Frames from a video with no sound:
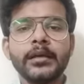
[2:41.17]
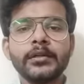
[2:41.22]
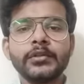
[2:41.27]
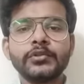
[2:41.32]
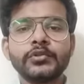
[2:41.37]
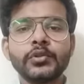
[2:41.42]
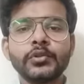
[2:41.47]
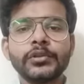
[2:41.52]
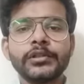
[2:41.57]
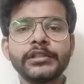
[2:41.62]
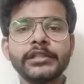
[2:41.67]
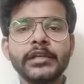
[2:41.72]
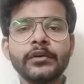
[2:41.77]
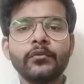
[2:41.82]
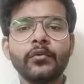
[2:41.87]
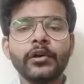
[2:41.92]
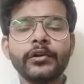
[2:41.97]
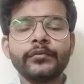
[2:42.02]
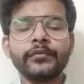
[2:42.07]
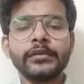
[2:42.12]
So
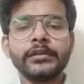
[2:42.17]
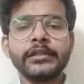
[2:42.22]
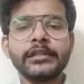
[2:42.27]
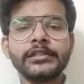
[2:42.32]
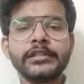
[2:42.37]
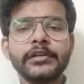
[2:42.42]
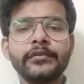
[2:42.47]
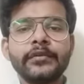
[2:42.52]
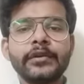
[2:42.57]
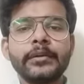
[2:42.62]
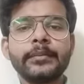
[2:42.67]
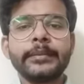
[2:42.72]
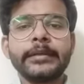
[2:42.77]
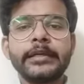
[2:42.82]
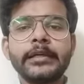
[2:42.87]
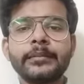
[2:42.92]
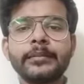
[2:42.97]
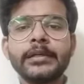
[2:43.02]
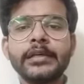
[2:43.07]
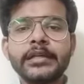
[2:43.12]
what will the JVM
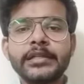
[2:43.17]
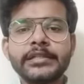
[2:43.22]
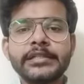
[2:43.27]
do?